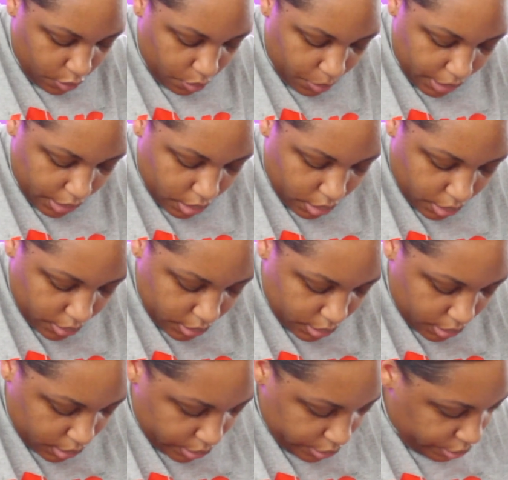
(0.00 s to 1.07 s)
Oh my God, this
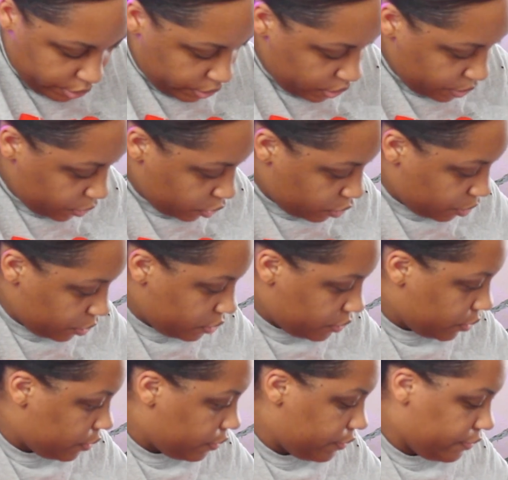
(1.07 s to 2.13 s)
is literally the most
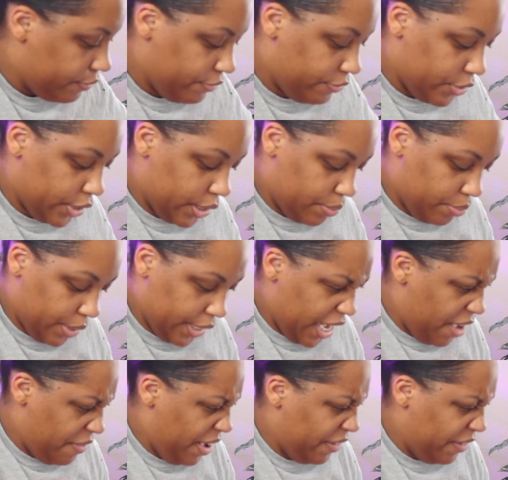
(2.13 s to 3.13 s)
beautiful freaking plant.